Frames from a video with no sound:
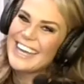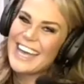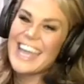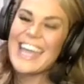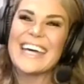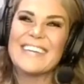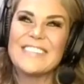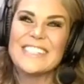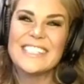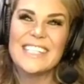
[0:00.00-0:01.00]

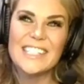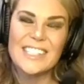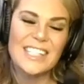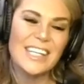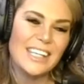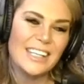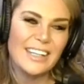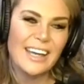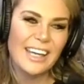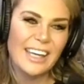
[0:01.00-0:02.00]
have
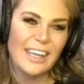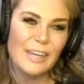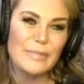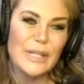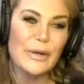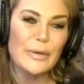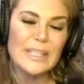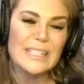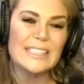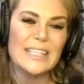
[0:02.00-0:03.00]
16. I am
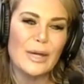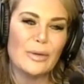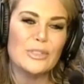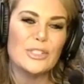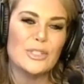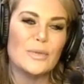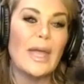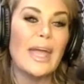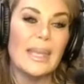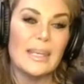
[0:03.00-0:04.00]
narrowing it down to
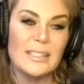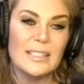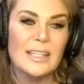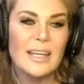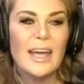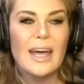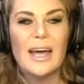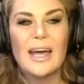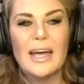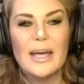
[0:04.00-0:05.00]
8.
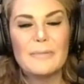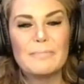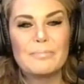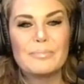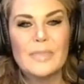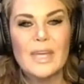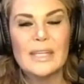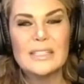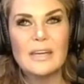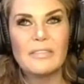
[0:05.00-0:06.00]

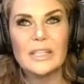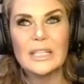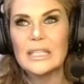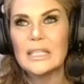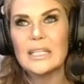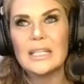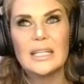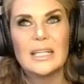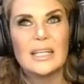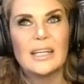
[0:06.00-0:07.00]
I definitely,
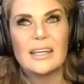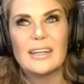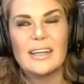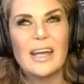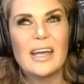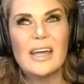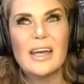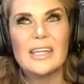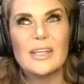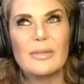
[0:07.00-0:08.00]

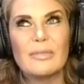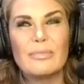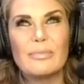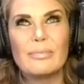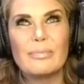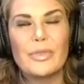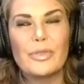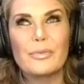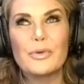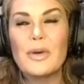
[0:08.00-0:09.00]
I
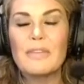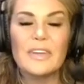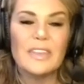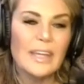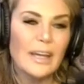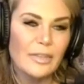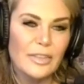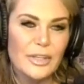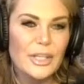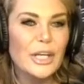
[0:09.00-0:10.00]
threw everything
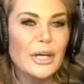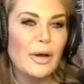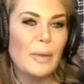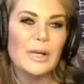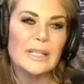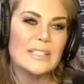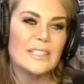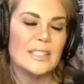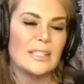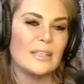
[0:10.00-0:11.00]
out there. I wanted
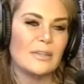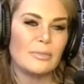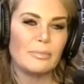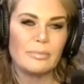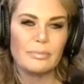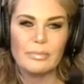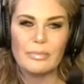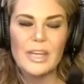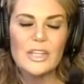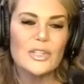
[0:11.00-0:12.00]
to
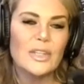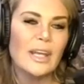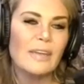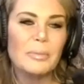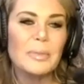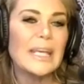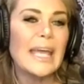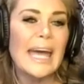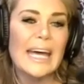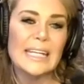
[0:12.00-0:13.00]
make sure that everybody
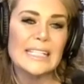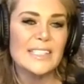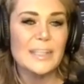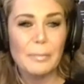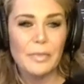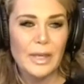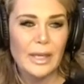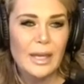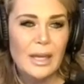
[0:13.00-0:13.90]
had something.